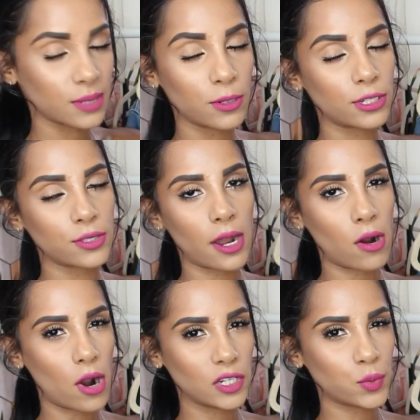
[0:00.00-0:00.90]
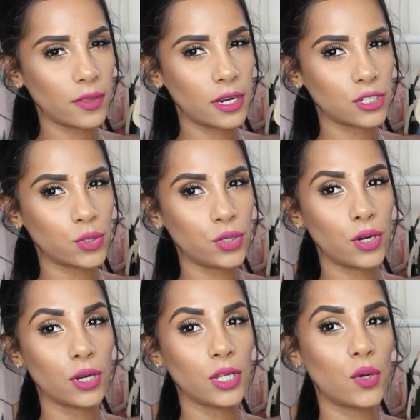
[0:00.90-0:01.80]
similar to that orange one that I showed you
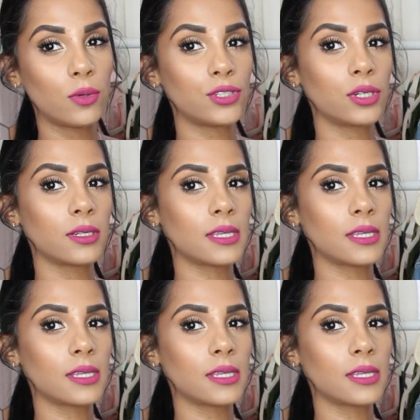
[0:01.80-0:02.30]
earlier, which you could